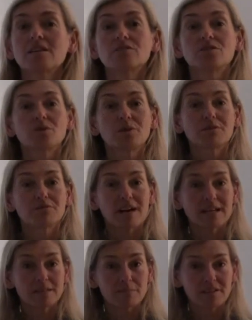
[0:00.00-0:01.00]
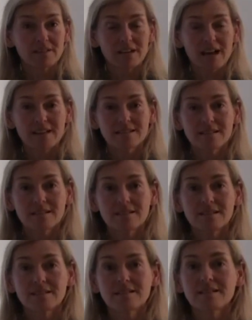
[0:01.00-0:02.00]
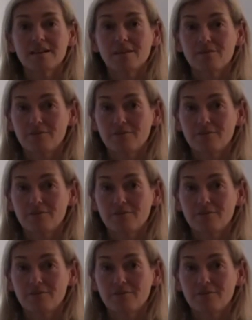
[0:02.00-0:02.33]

doing Franklin Method classes